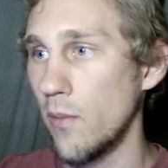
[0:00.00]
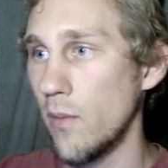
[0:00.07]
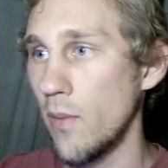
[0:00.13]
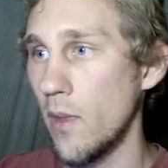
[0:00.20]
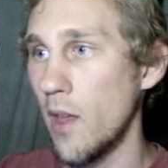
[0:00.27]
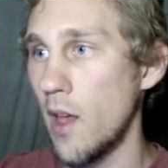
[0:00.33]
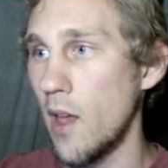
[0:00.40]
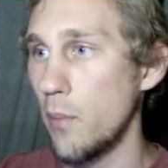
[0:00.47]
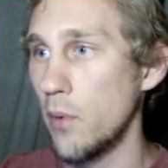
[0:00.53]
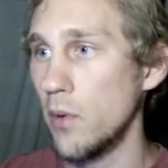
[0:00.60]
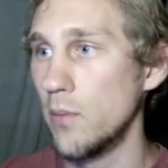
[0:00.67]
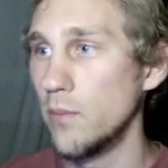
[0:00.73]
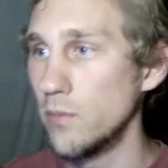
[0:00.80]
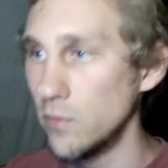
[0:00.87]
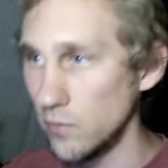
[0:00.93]
output.
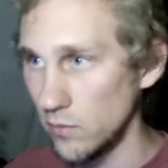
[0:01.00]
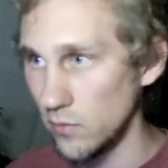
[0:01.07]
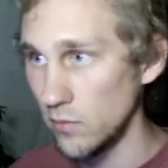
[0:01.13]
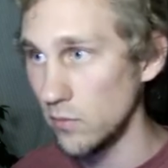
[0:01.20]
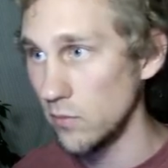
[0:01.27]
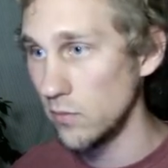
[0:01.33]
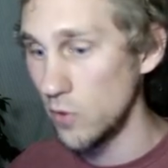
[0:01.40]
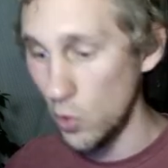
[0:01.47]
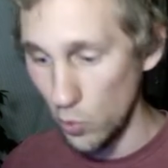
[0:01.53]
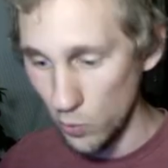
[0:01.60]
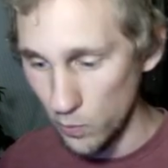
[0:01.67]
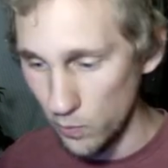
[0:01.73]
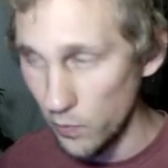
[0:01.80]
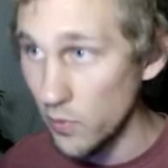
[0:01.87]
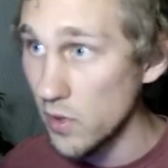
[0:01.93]
Cool.
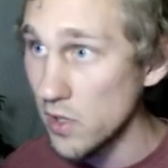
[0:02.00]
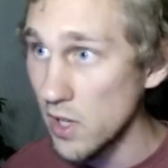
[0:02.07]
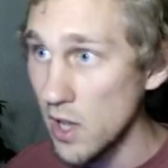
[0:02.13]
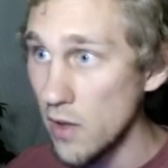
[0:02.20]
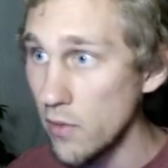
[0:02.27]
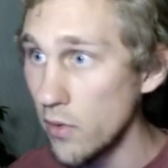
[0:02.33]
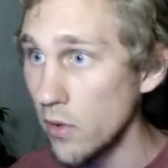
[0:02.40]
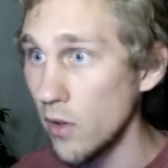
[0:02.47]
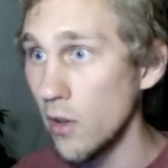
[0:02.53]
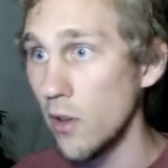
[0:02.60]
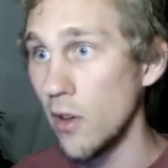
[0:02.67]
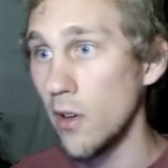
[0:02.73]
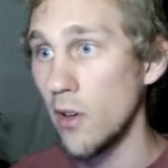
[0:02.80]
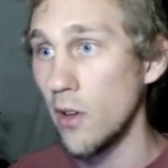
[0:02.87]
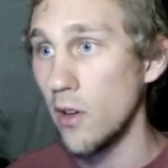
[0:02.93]
Save.
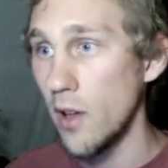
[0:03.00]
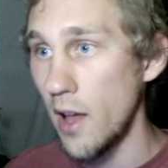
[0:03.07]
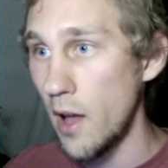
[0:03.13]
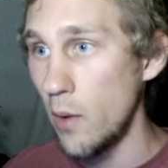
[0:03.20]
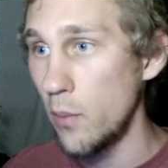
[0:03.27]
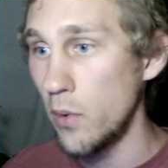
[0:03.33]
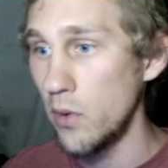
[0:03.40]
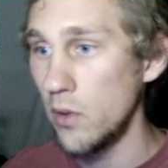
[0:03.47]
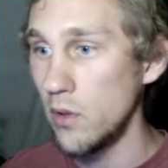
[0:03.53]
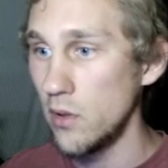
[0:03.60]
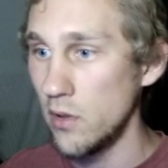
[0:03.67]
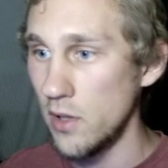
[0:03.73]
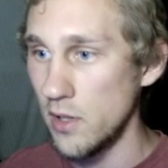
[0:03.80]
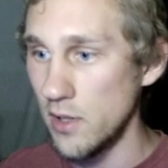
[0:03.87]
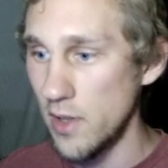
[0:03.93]
Output
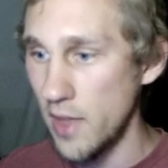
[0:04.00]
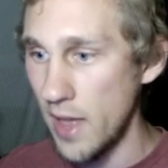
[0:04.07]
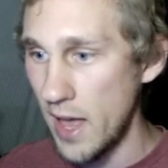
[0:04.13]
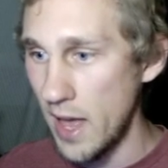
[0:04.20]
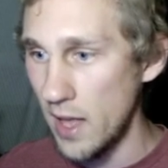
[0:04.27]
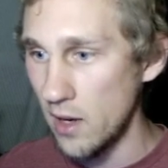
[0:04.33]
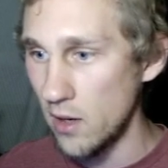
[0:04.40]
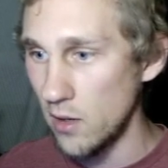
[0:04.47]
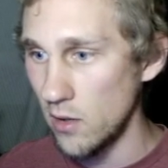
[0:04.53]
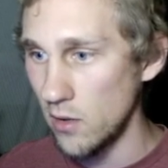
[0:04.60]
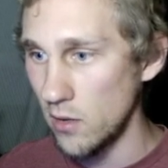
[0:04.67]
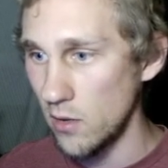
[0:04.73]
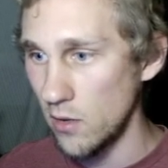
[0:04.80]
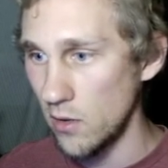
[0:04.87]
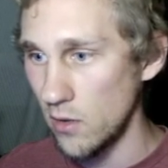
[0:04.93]
is that.
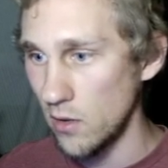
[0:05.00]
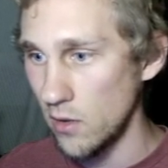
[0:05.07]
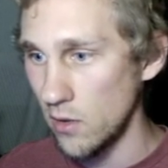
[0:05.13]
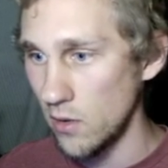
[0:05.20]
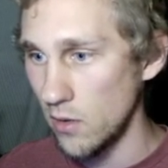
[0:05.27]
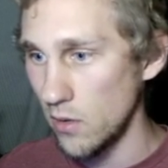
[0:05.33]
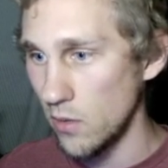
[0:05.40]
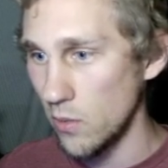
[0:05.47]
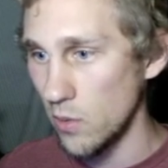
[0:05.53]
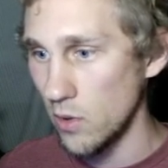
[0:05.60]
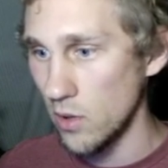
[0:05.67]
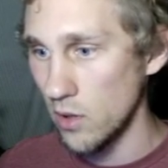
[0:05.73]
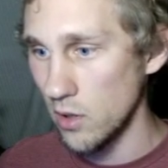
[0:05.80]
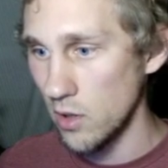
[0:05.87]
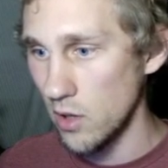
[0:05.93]
We're
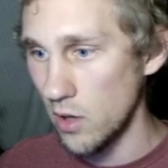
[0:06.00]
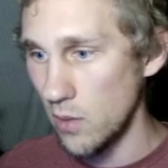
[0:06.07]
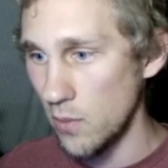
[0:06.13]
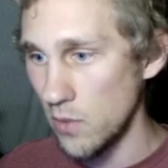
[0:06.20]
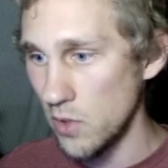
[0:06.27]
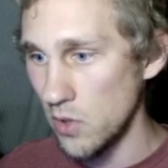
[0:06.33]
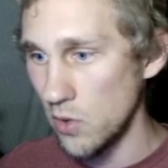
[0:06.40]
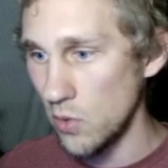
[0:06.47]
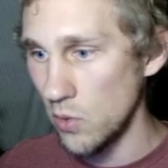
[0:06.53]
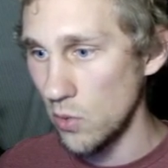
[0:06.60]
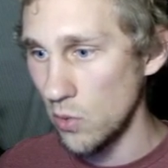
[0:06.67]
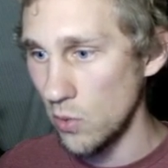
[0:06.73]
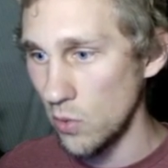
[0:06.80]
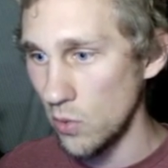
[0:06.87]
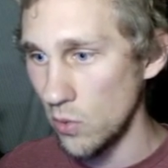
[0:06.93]
going to come
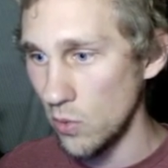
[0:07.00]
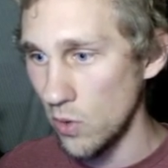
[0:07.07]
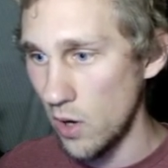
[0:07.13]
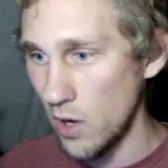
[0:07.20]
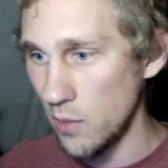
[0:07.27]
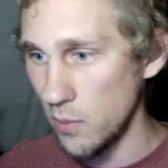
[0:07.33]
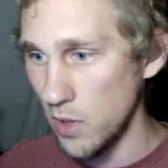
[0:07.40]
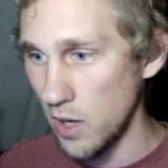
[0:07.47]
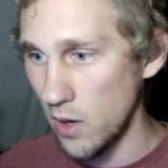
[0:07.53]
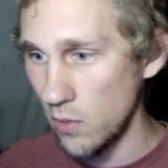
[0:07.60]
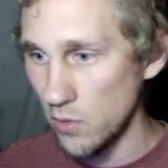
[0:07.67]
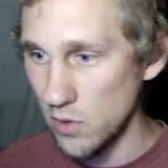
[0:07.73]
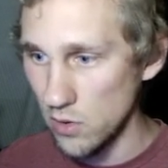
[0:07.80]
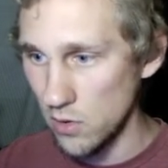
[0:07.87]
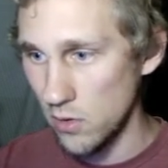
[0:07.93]
to item
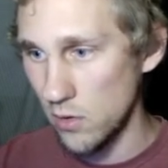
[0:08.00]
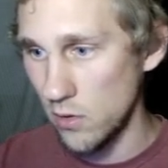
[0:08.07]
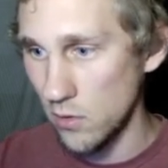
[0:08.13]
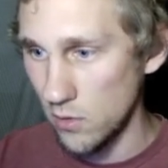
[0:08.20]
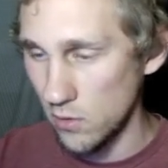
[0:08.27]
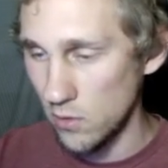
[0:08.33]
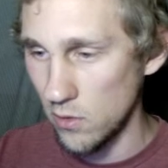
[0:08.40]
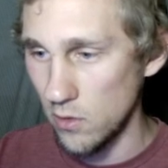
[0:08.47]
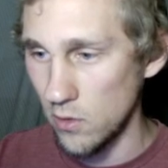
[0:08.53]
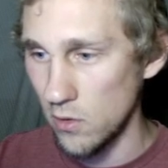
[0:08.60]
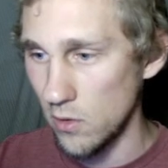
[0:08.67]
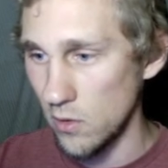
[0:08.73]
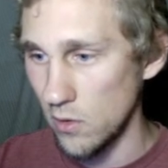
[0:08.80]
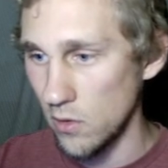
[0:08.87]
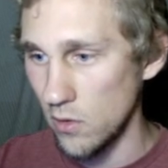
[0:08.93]
counts.
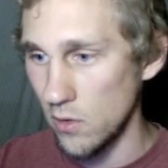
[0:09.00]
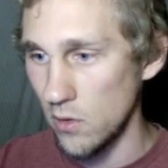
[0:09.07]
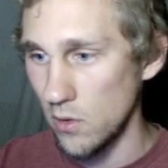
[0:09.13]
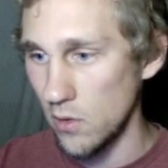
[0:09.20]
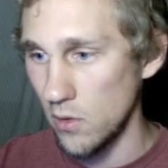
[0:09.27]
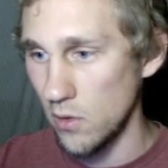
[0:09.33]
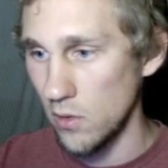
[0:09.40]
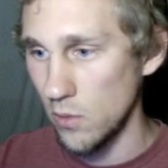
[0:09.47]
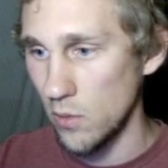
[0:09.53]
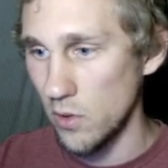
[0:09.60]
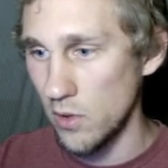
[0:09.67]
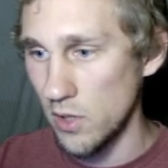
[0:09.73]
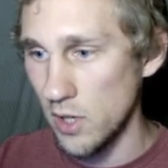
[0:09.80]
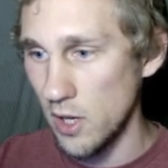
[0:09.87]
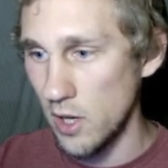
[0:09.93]
We're going
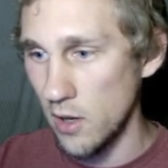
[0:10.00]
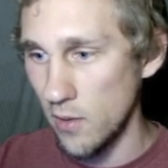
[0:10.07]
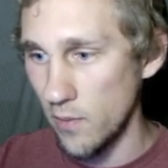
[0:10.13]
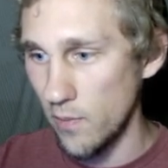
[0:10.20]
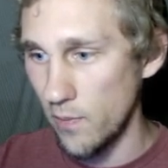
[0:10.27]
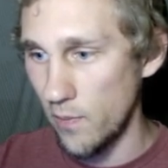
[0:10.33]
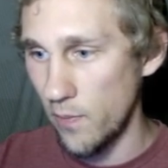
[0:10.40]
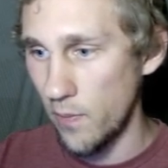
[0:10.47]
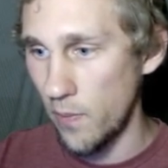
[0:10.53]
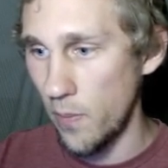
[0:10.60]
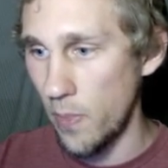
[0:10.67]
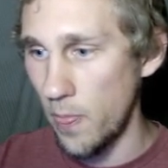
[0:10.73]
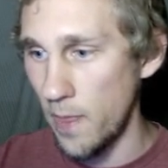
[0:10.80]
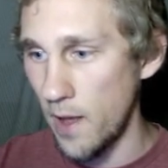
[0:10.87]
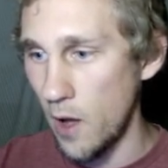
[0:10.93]
to say
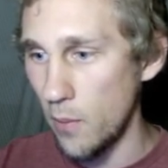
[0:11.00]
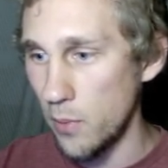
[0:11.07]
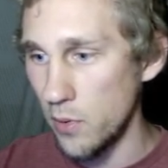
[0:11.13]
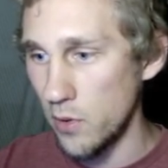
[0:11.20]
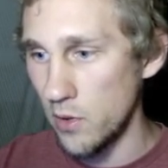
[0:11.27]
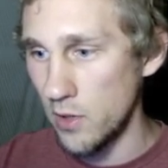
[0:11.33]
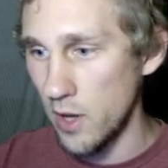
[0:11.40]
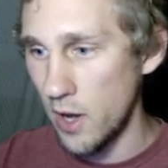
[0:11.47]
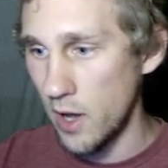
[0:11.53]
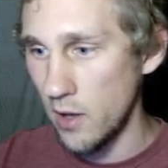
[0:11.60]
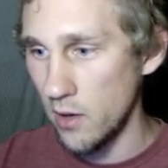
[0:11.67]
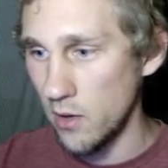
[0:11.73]
output dot